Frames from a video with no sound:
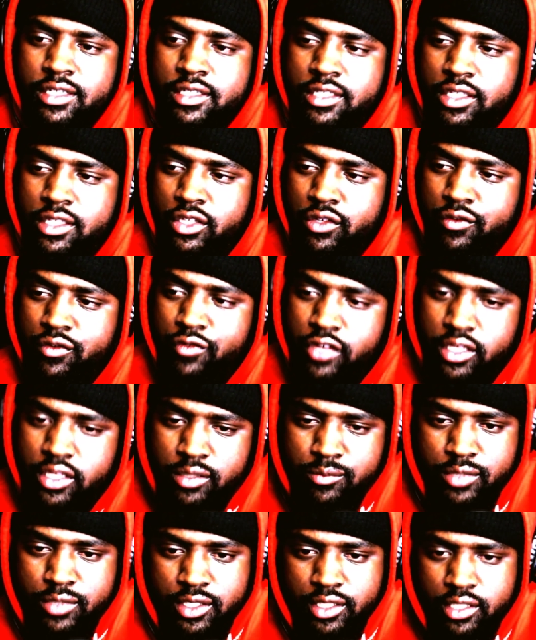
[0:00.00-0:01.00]
You feel
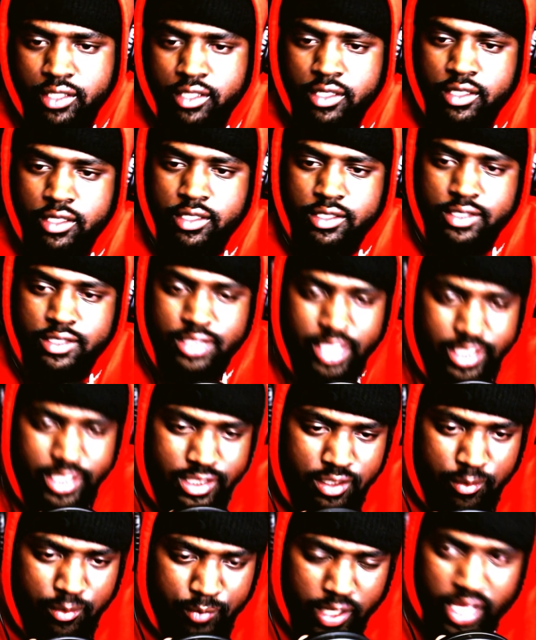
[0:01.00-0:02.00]
me? Chase a
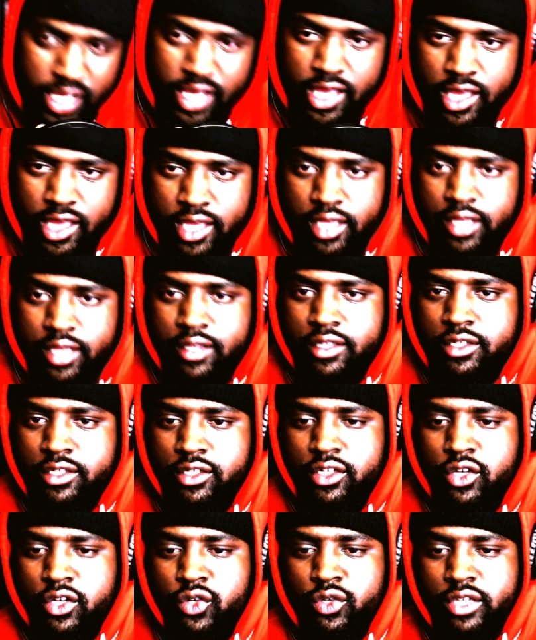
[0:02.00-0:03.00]
bag, you
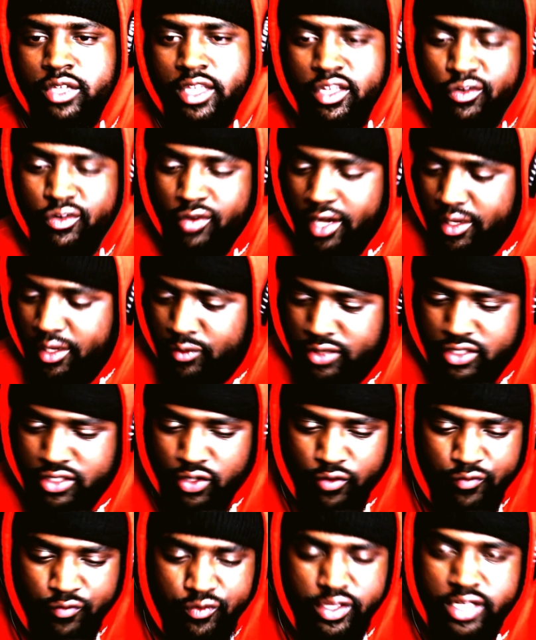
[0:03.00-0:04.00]
know, get right with your
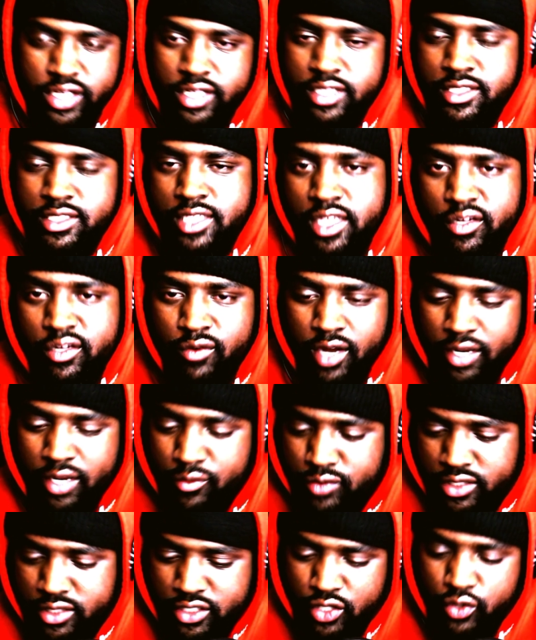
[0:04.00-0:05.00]
fitness, get right
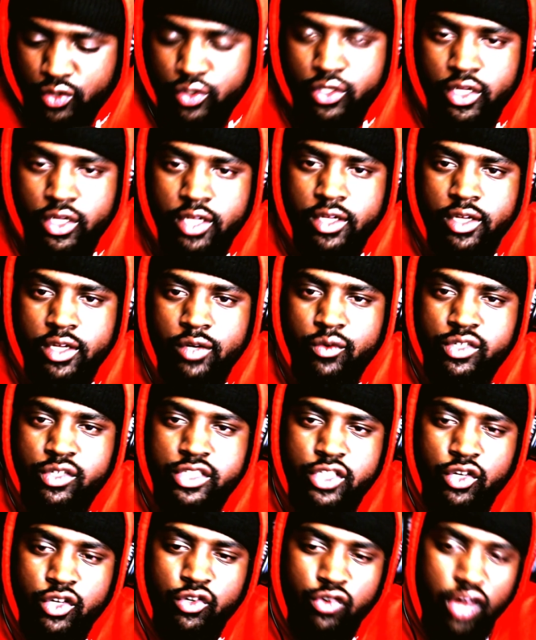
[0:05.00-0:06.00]
with
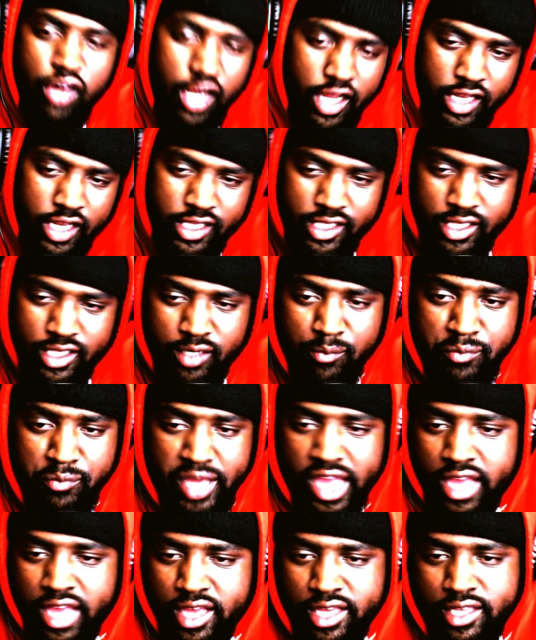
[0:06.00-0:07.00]
your grind, get a
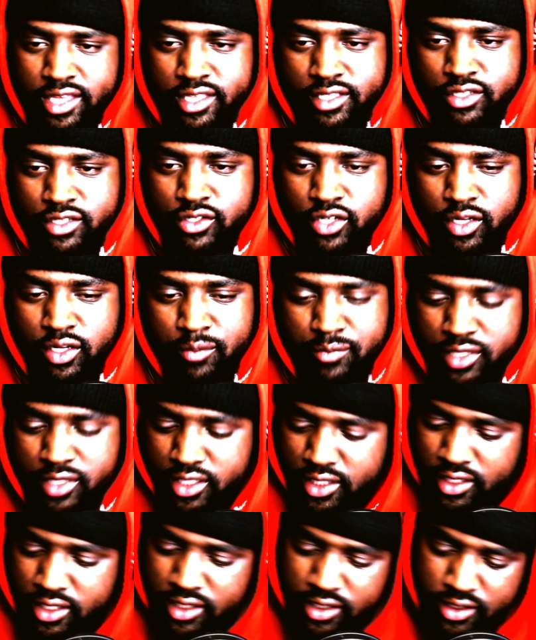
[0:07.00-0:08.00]
bag, you know what I mean?
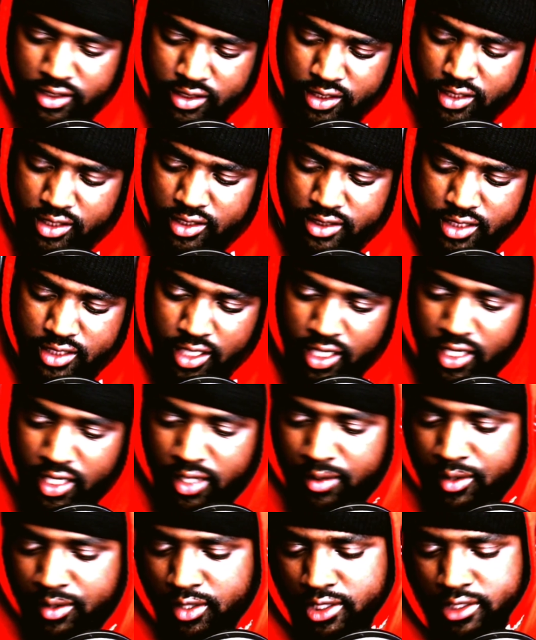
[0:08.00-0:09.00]
Get a job,
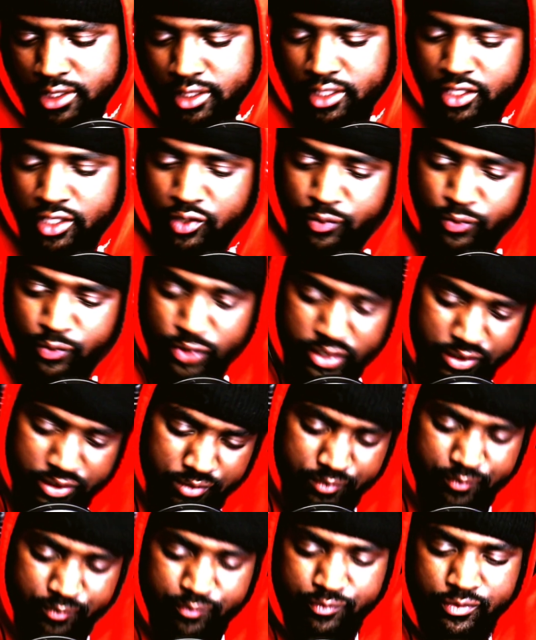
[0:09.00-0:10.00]
get a whip,
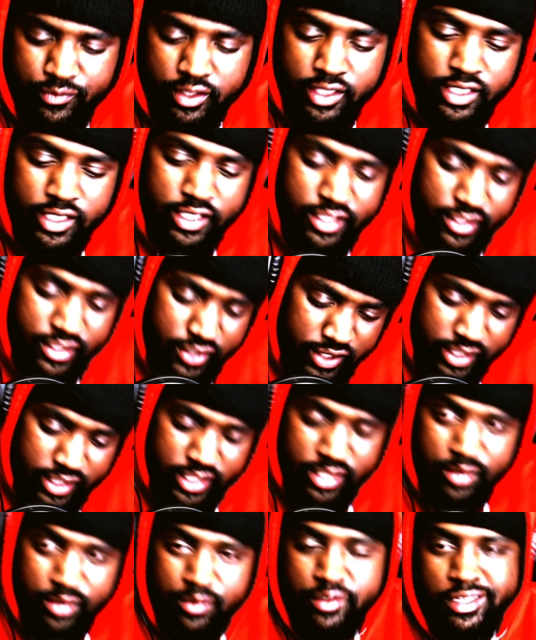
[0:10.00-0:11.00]
get a
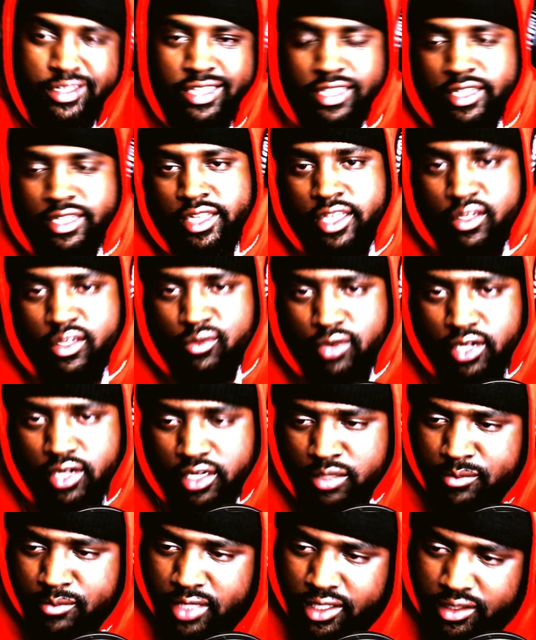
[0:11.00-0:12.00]
crib, and then worry
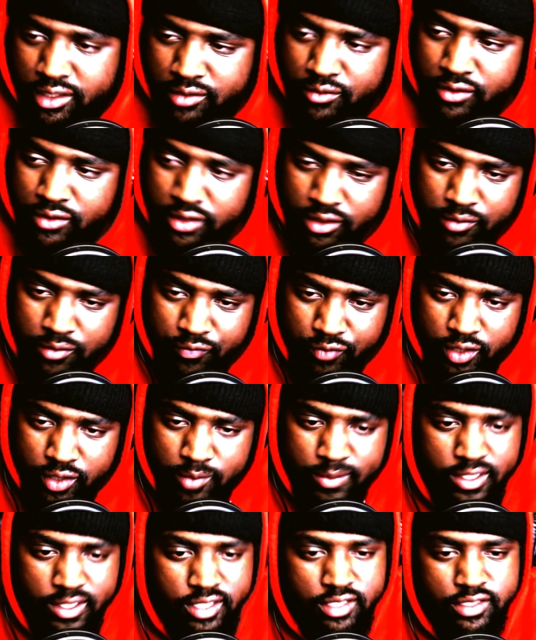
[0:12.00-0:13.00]
about the
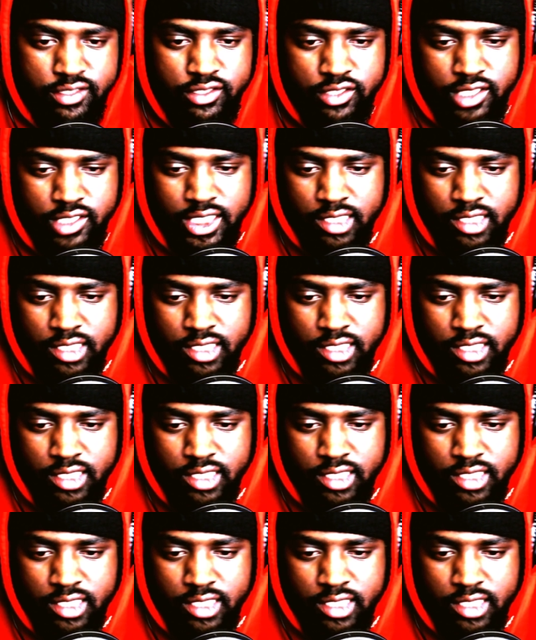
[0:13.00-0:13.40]
females, you know what I